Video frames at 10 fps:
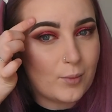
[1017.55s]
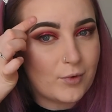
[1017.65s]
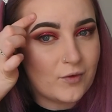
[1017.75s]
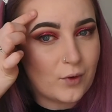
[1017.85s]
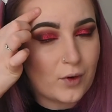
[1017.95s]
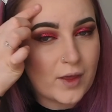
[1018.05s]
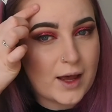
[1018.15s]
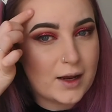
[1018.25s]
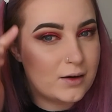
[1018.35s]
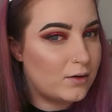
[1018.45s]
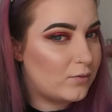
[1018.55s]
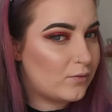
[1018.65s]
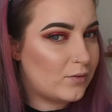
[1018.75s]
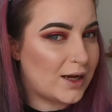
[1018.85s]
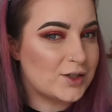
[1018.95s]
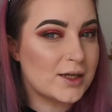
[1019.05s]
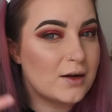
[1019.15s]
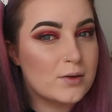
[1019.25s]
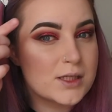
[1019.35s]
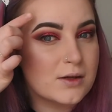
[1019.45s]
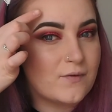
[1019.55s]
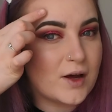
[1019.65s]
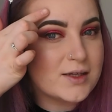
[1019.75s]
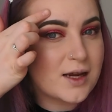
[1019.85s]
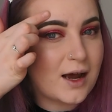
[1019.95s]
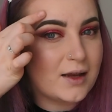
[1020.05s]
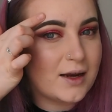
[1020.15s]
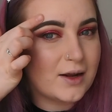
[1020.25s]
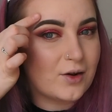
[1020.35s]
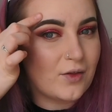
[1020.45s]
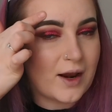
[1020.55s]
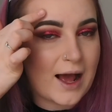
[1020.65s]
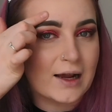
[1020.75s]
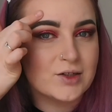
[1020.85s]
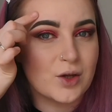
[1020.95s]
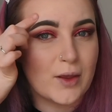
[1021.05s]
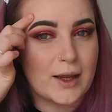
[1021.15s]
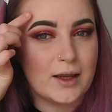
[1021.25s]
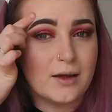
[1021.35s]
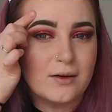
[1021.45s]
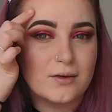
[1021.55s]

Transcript: Before that, actually it was the first highlight I got that actually